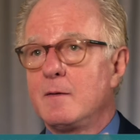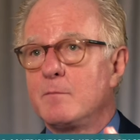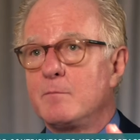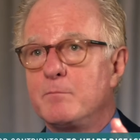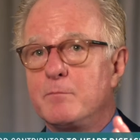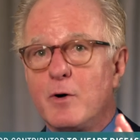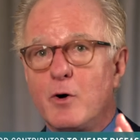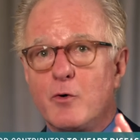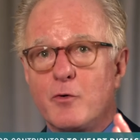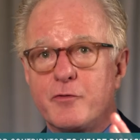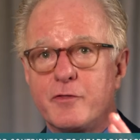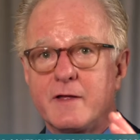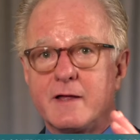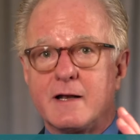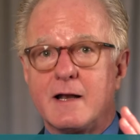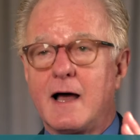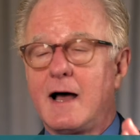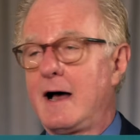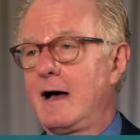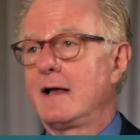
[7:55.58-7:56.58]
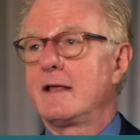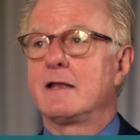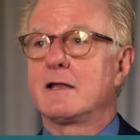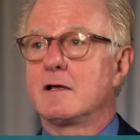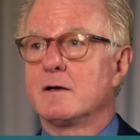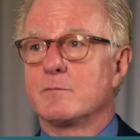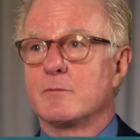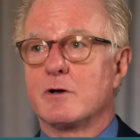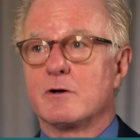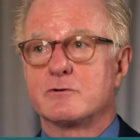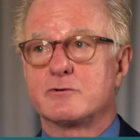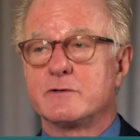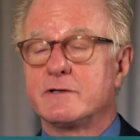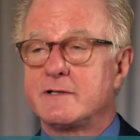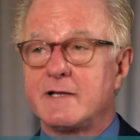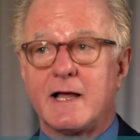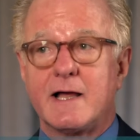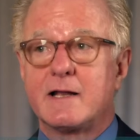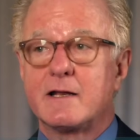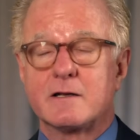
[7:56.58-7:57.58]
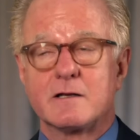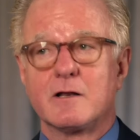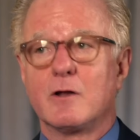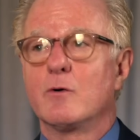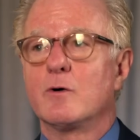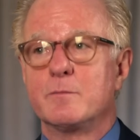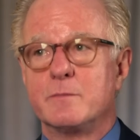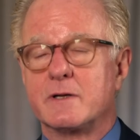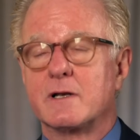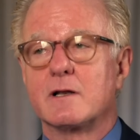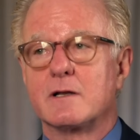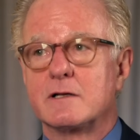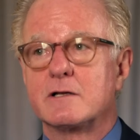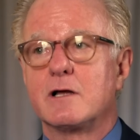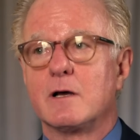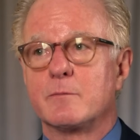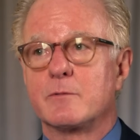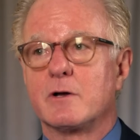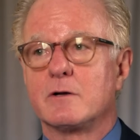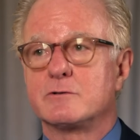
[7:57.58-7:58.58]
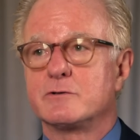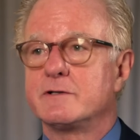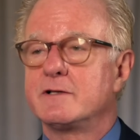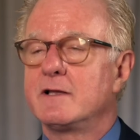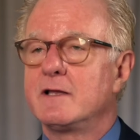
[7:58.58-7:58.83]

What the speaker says: both in high-income countries and in low and middle-income countries,